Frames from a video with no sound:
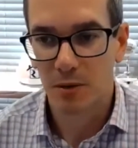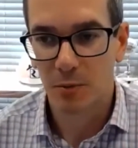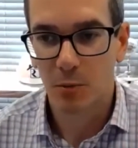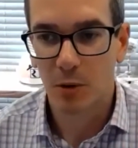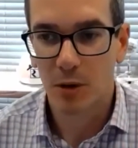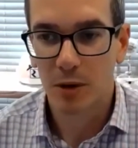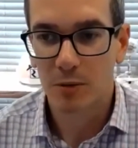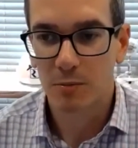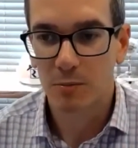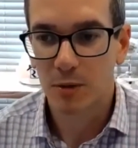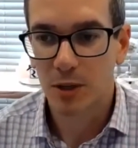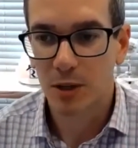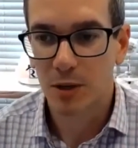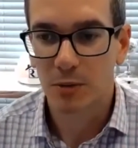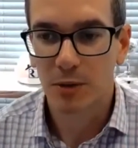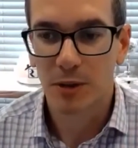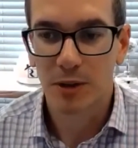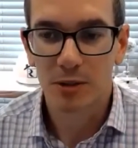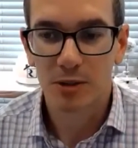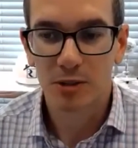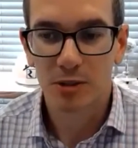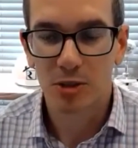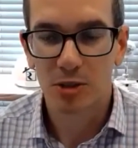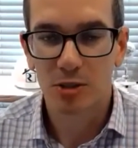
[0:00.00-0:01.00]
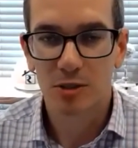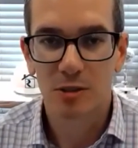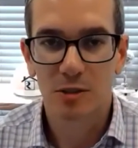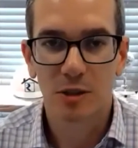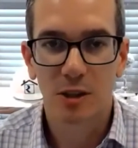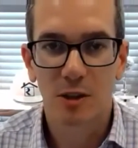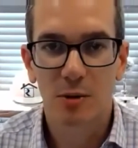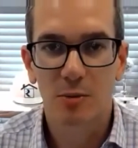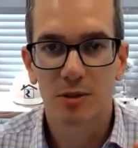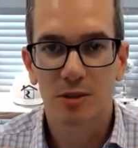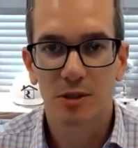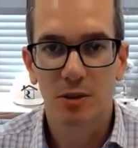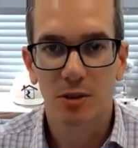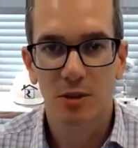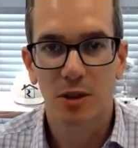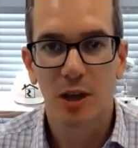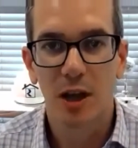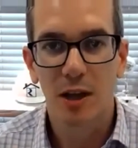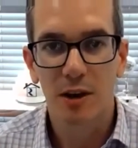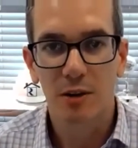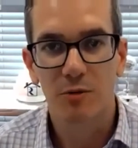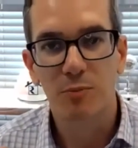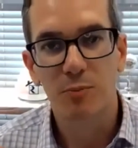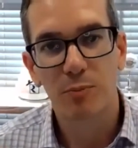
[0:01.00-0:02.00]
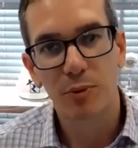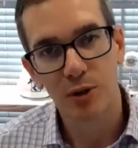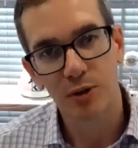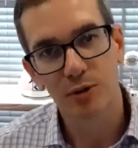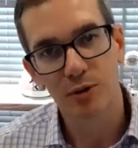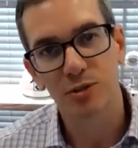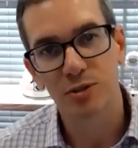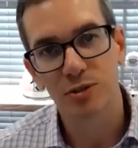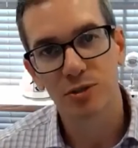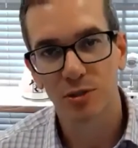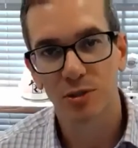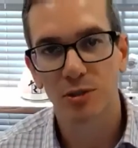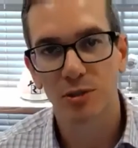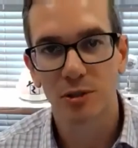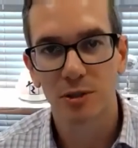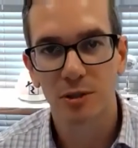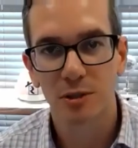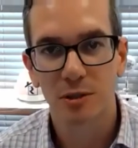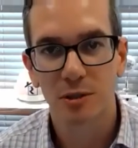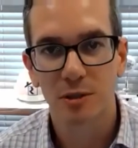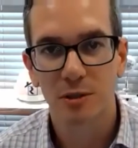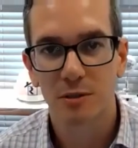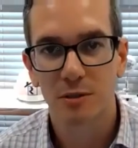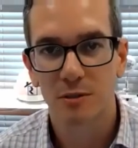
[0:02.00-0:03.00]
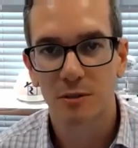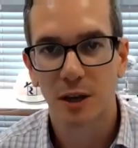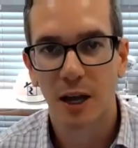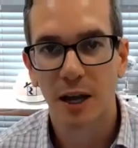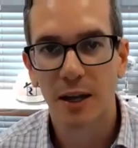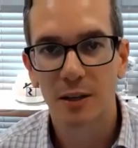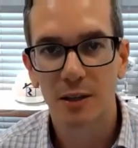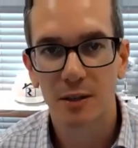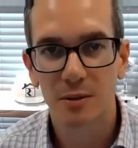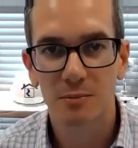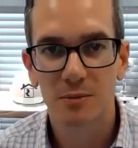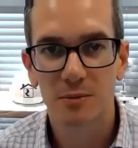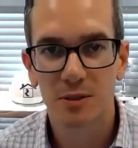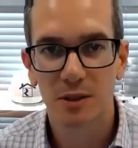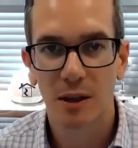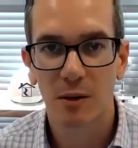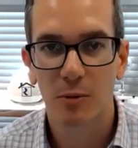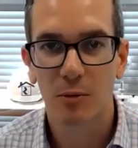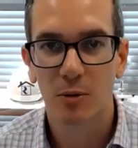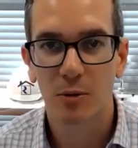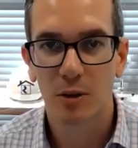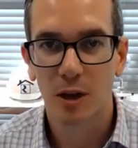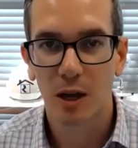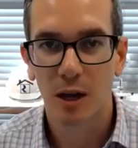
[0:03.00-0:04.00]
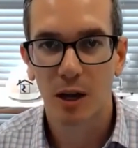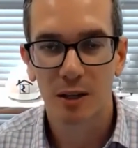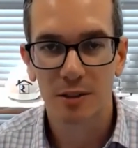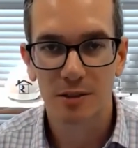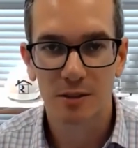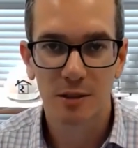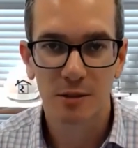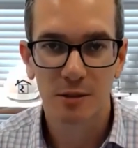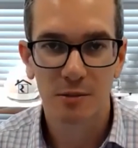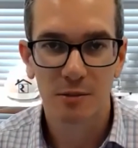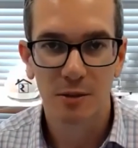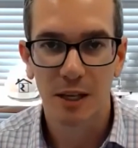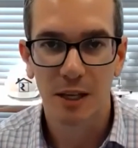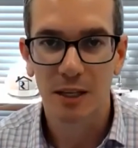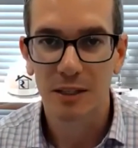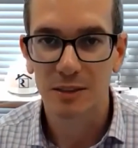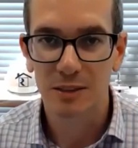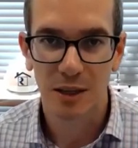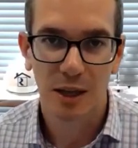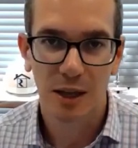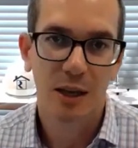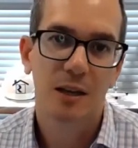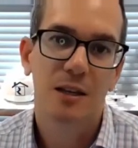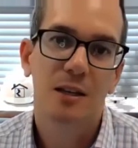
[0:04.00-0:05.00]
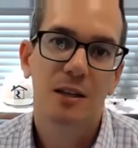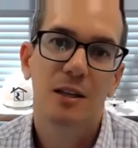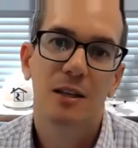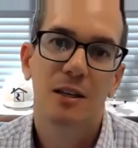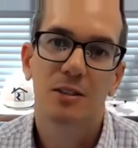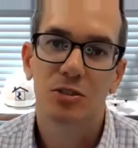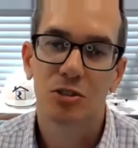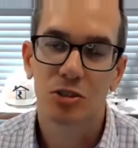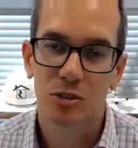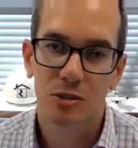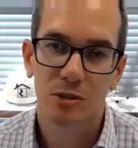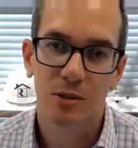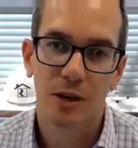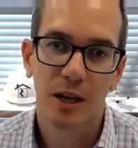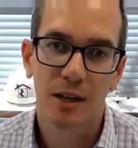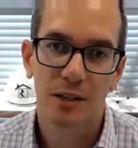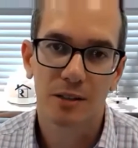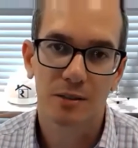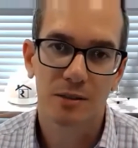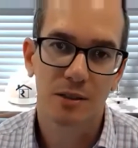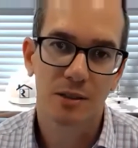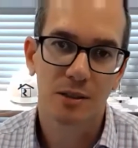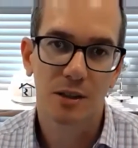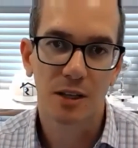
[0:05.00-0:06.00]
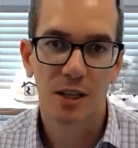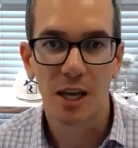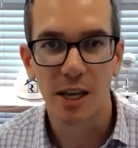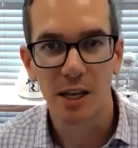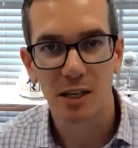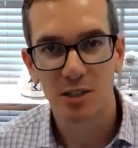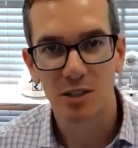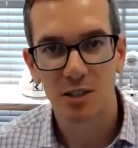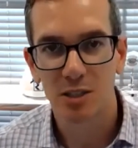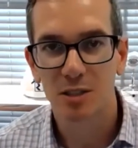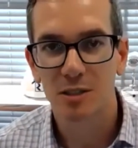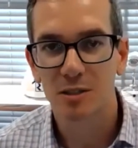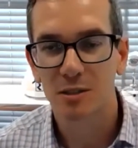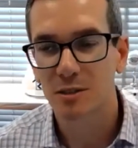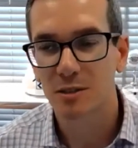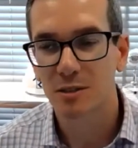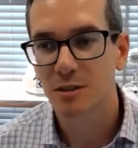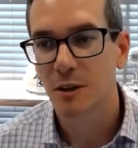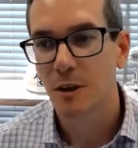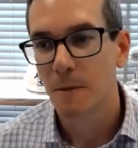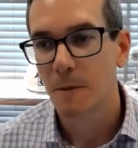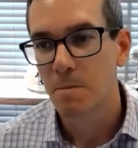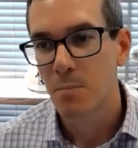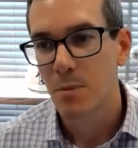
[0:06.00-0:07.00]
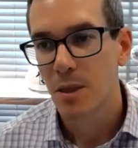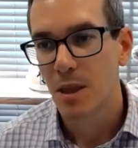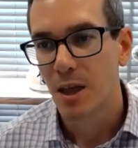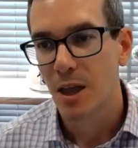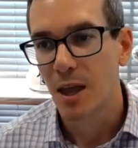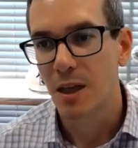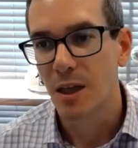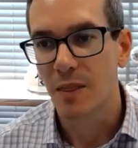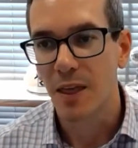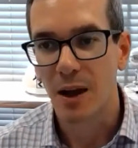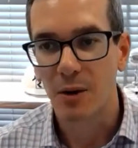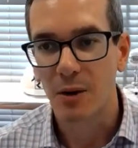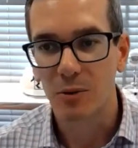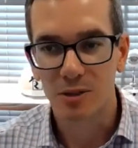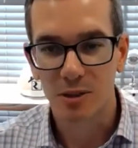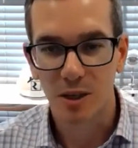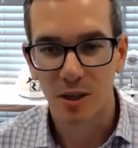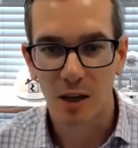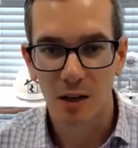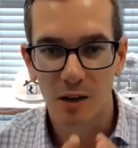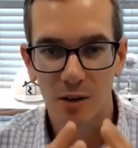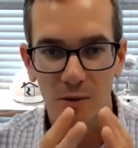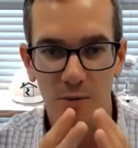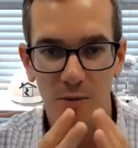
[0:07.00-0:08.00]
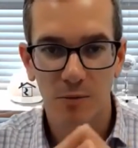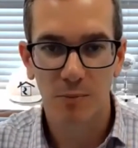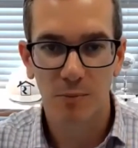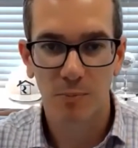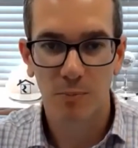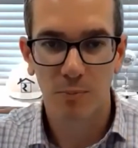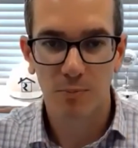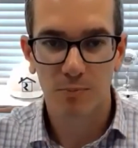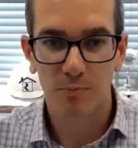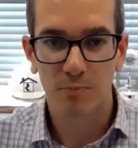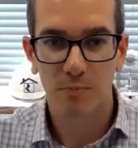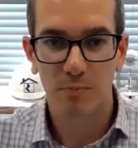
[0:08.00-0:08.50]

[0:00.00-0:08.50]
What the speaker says: one. There was a lot of personal items that were causing anxiety and stress in the agents, and that was kind of